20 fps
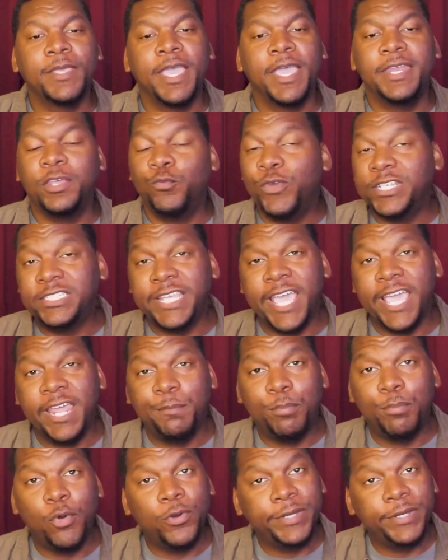then Rich
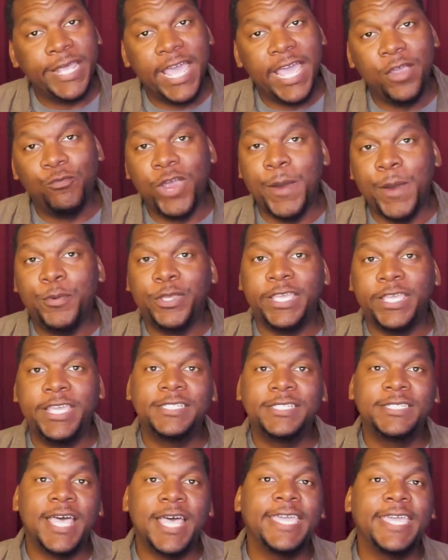Dad, Poor Dad, Robert
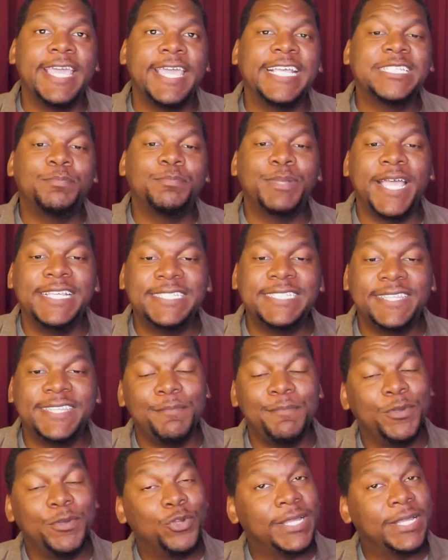Kiyosaki explains that the
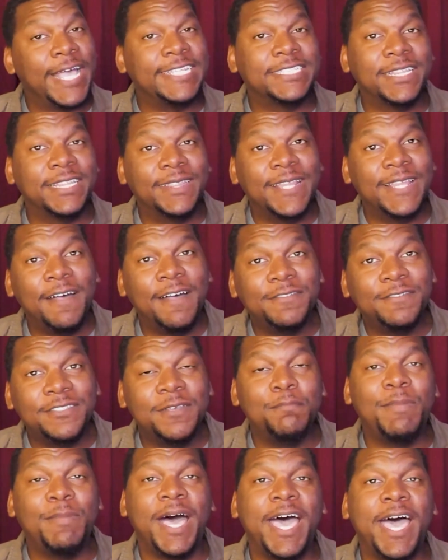middle class loves to
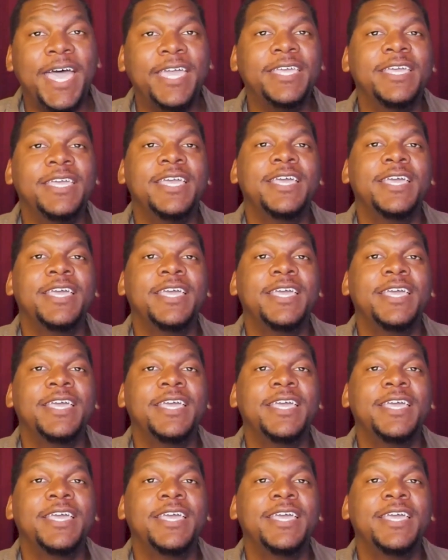buy